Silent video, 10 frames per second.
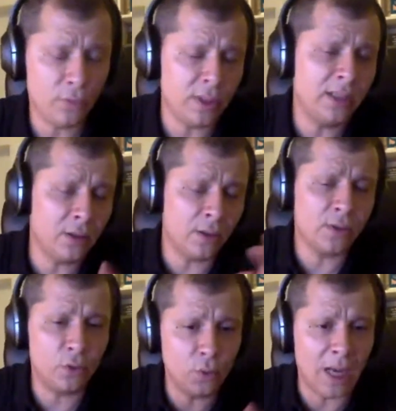if we need
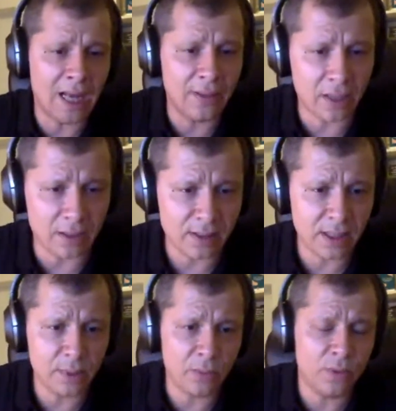also to add the
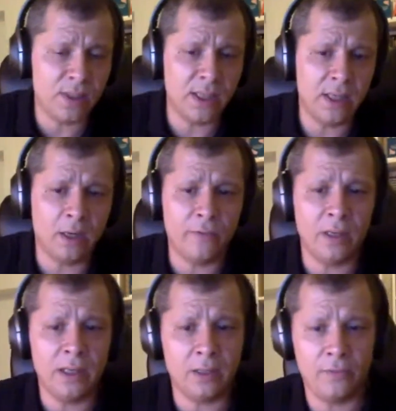concept, I would say, of
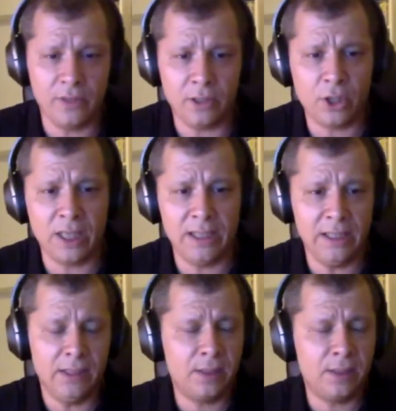confidentiality.